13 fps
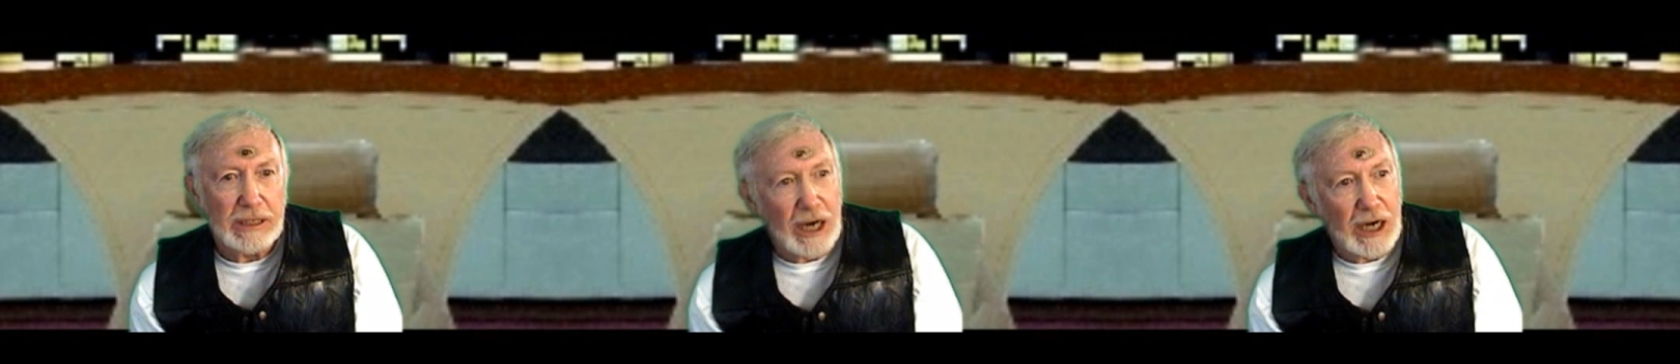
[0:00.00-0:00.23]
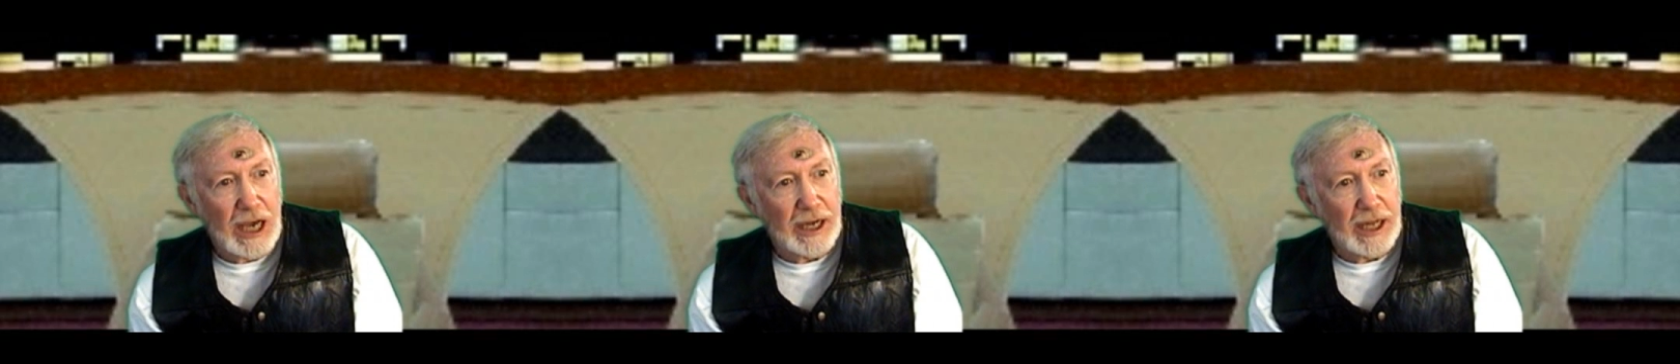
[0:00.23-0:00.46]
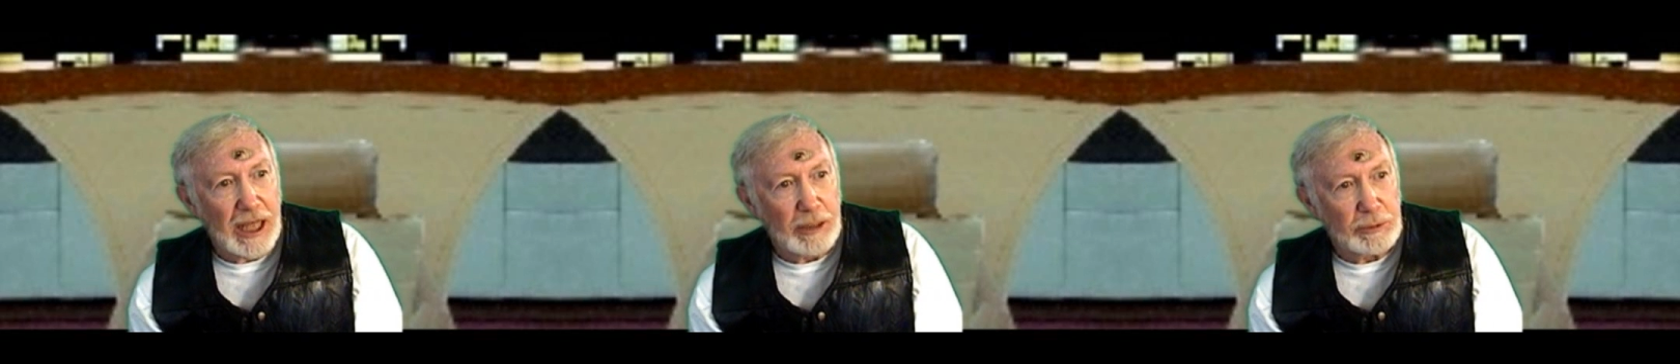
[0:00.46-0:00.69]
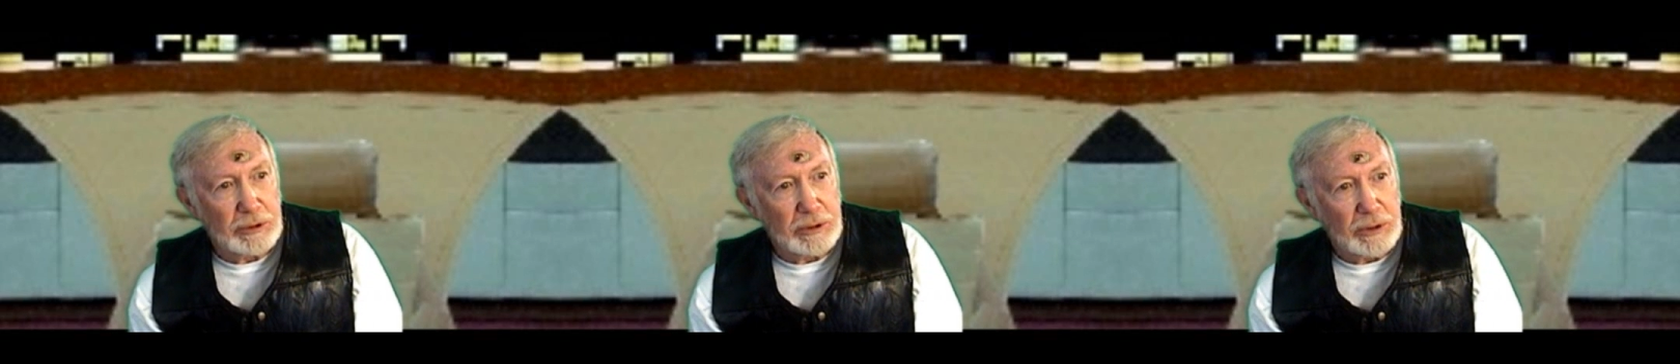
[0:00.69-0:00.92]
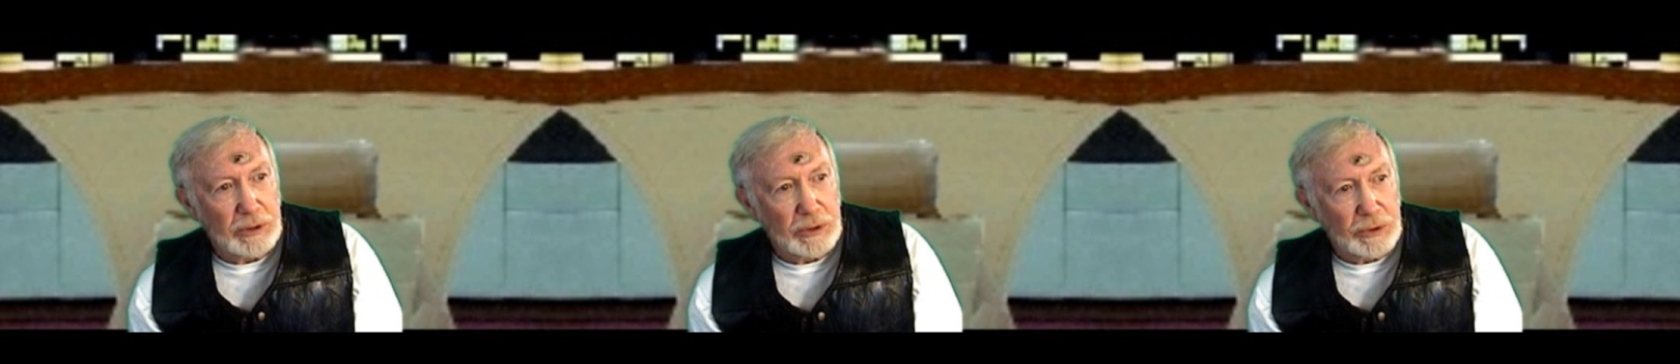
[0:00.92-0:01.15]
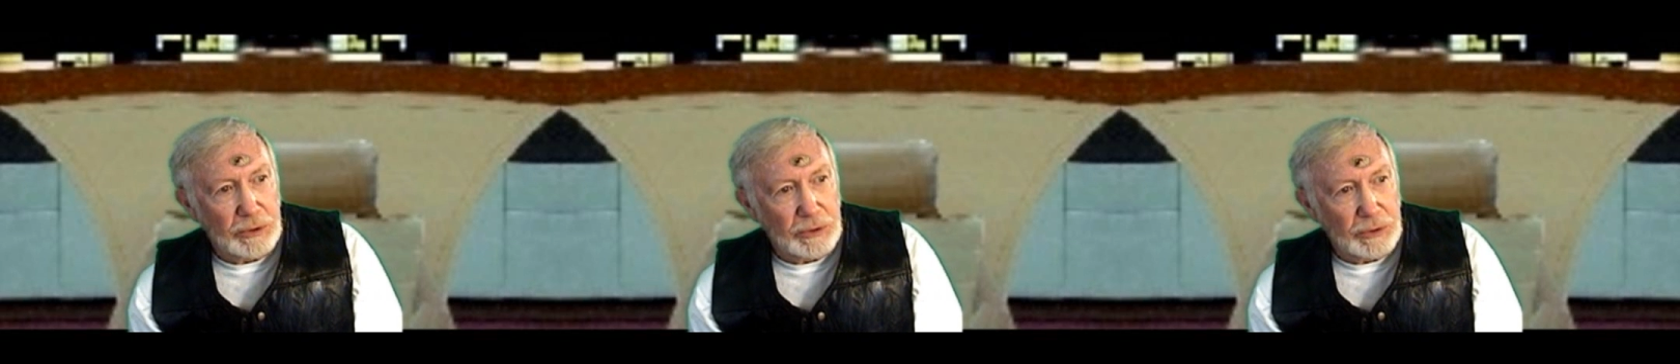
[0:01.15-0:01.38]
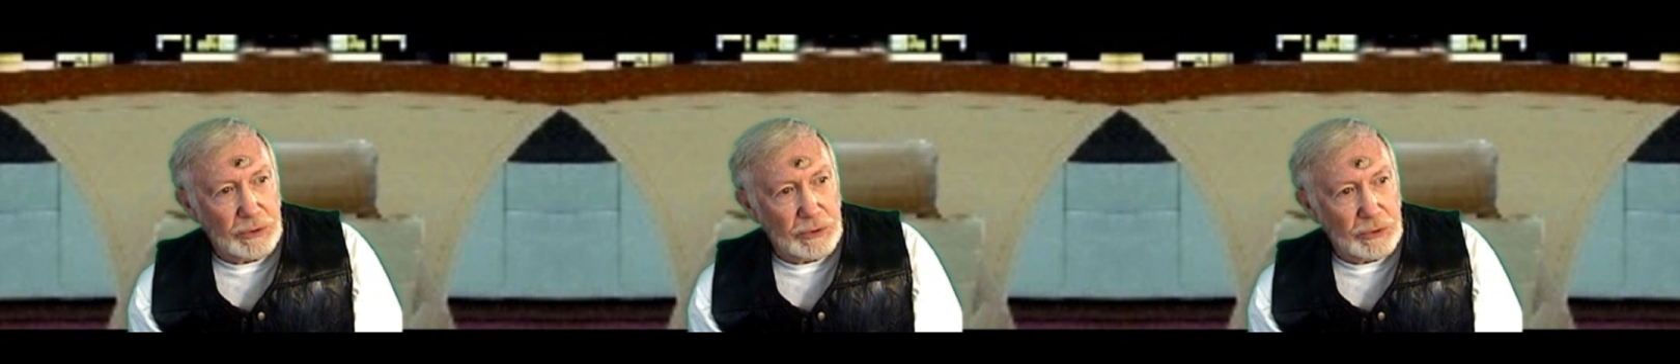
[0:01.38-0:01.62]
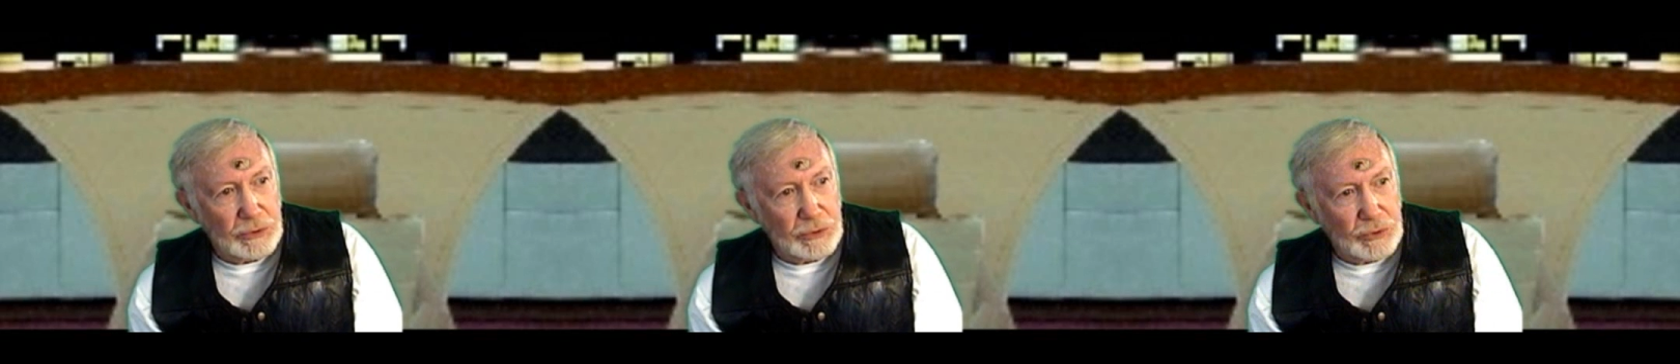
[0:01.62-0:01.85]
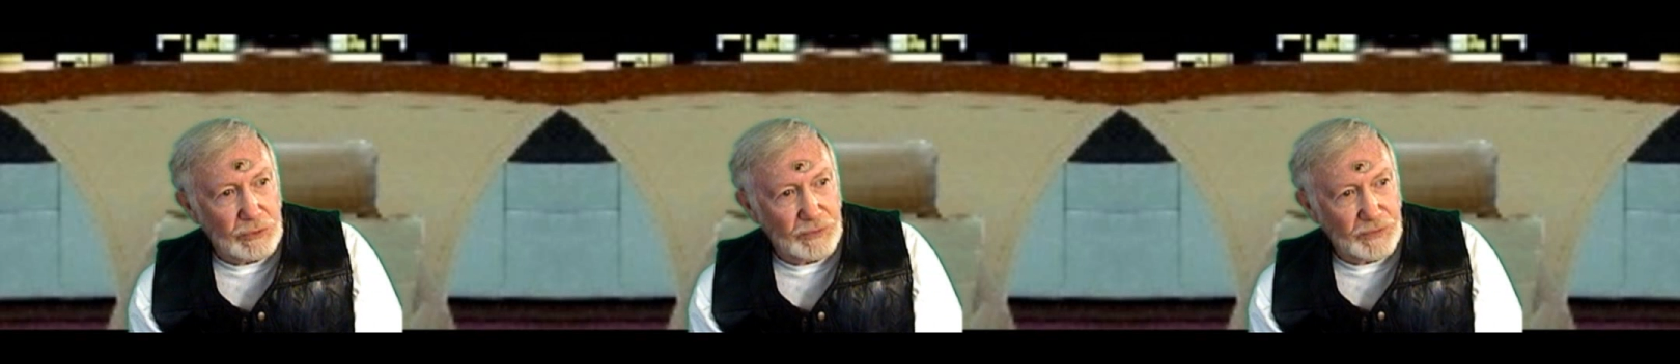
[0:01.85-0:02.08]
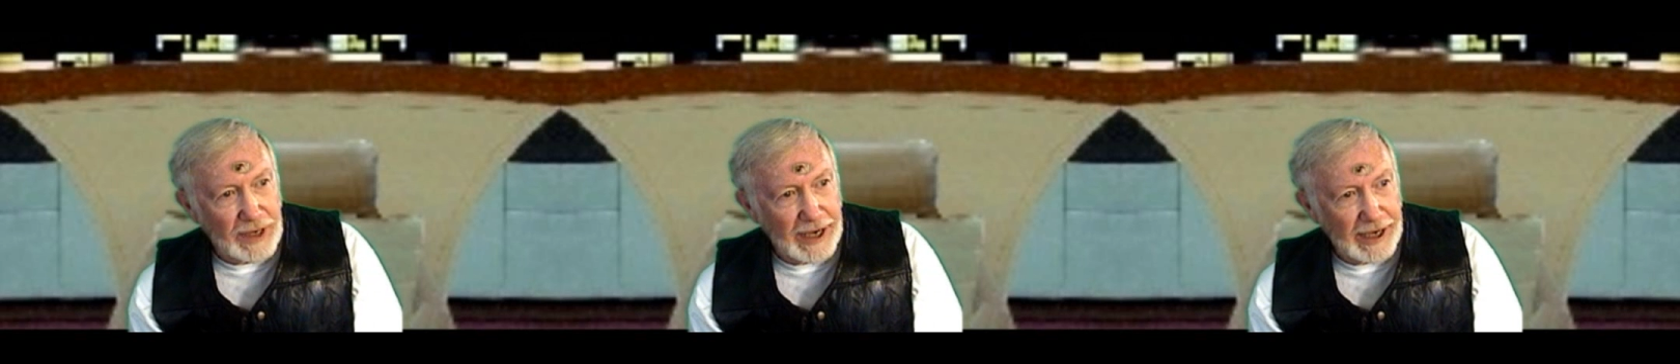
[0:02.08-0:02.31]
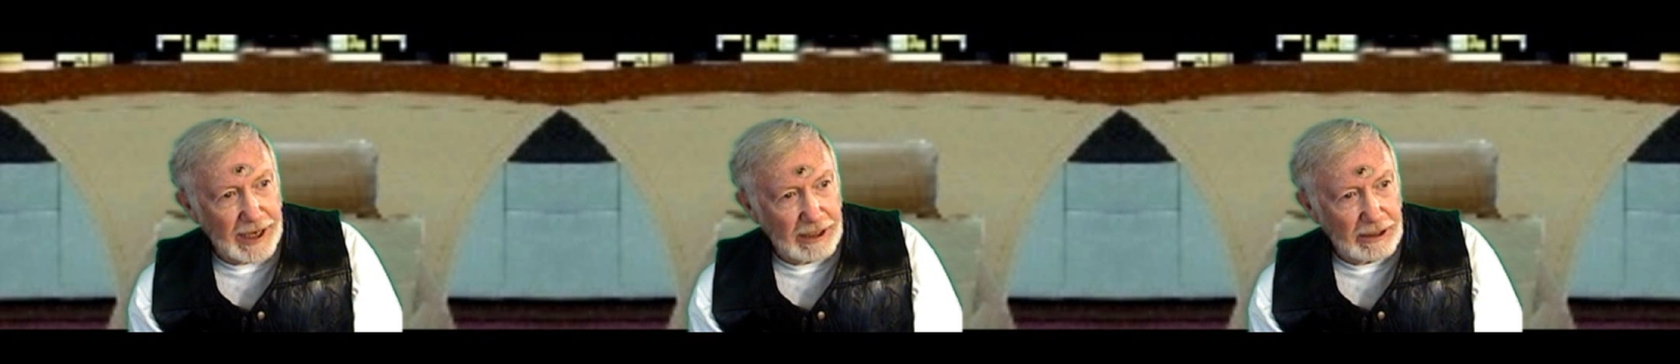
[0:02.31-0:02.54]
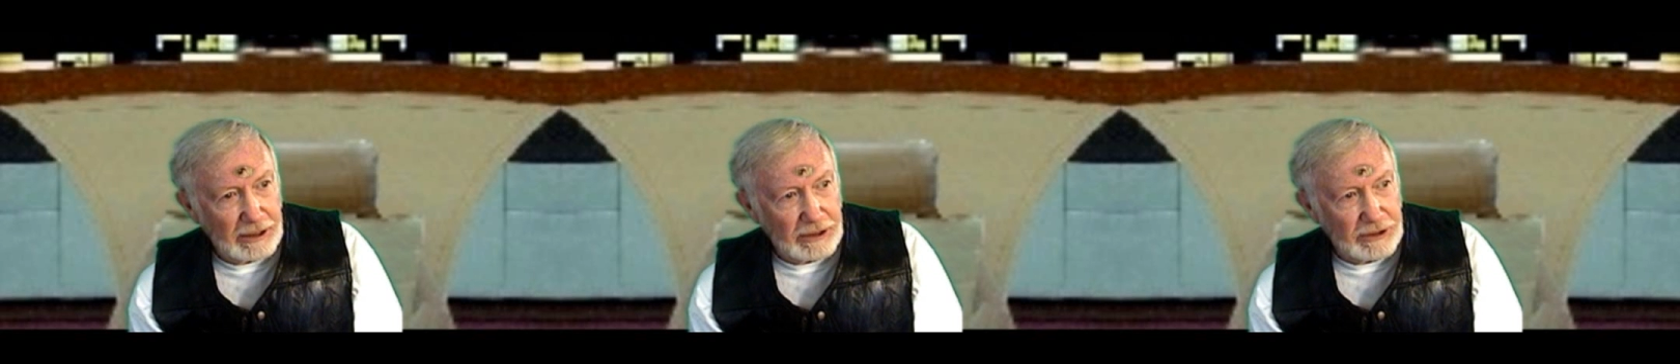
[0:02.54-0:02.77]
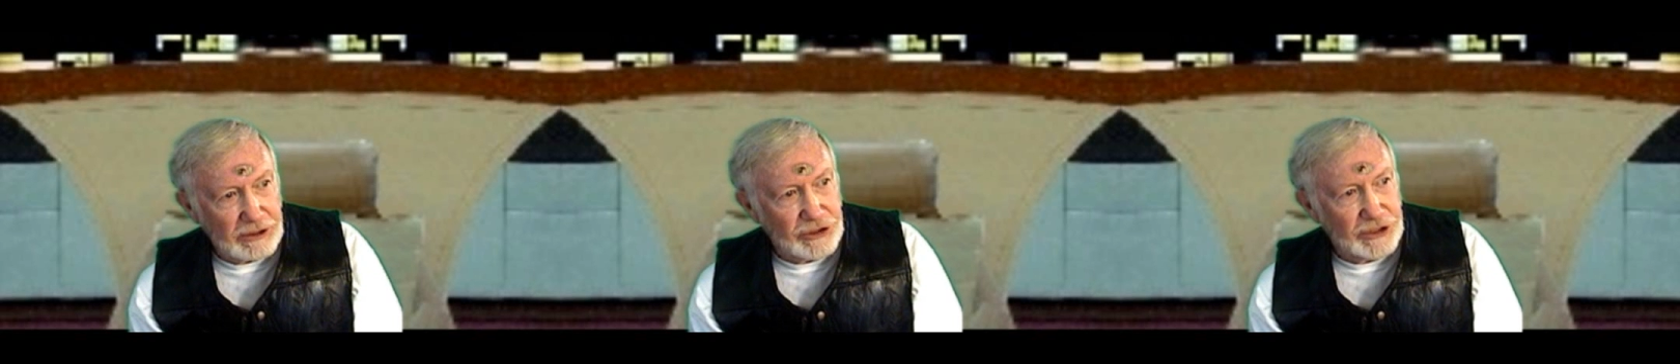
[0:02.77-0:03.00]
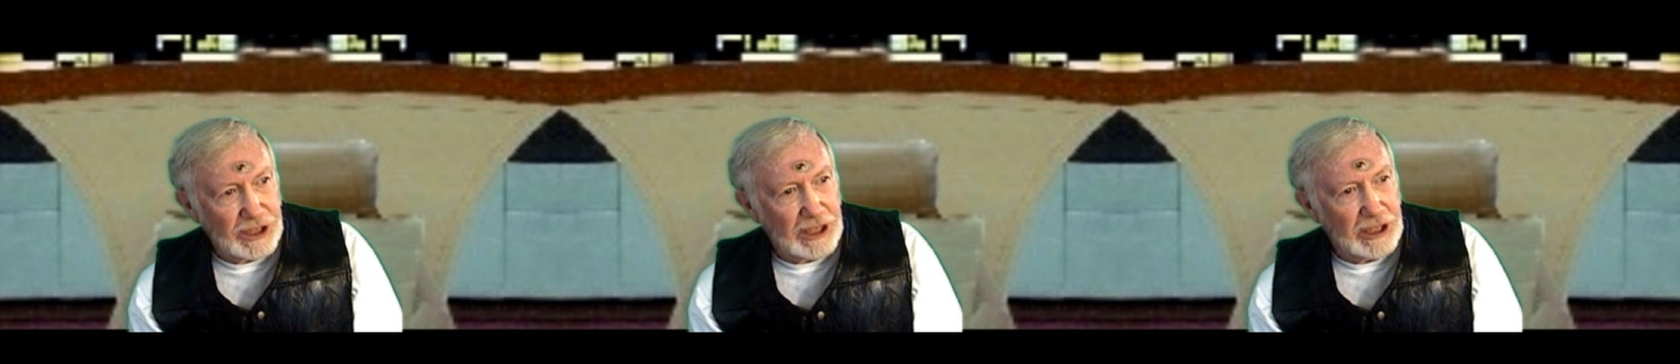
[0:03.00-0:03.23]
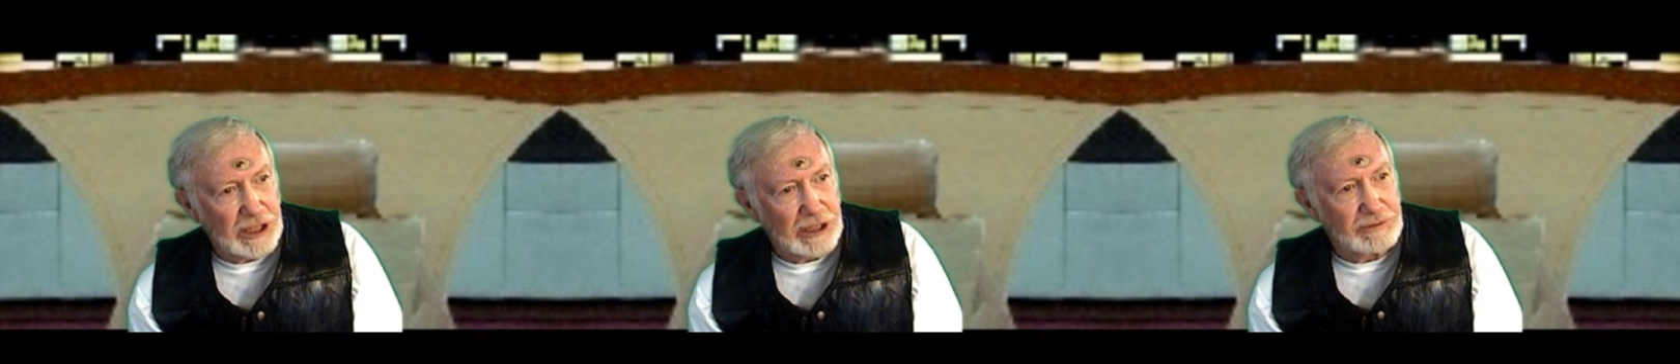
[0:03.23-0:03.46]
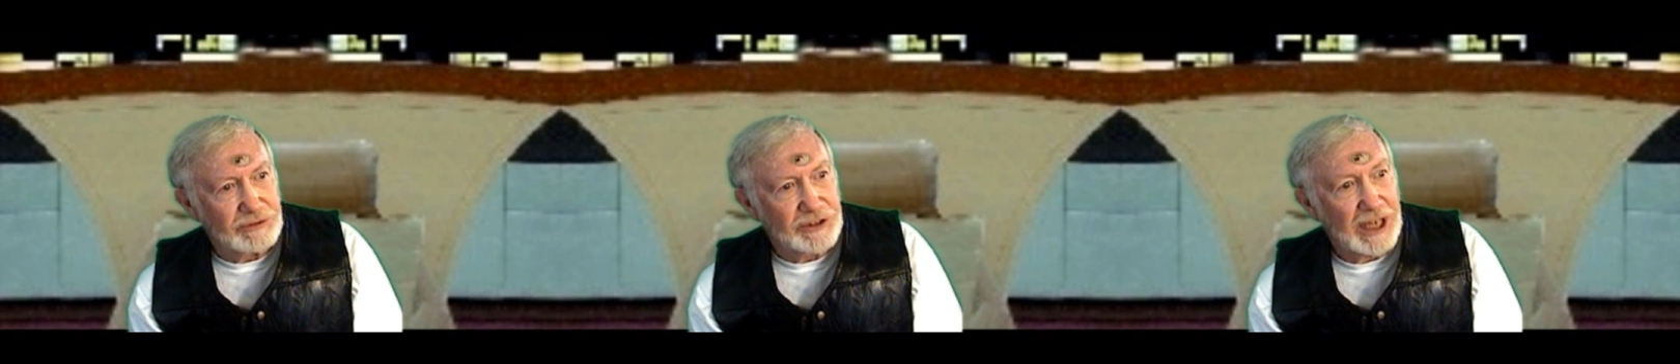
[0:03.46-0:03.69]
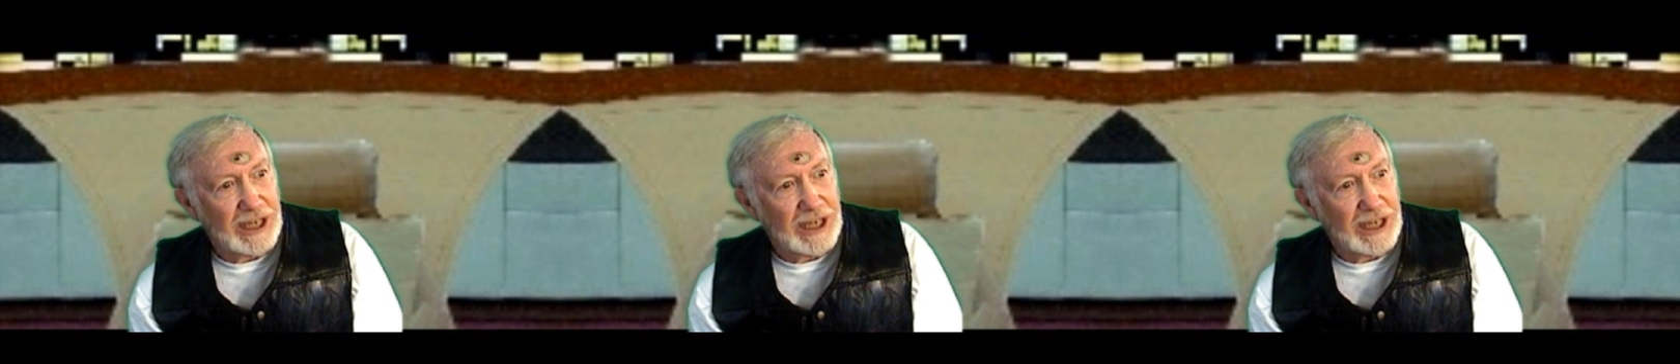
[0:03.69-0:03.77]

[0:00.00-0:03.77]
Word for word: are not able to find the state of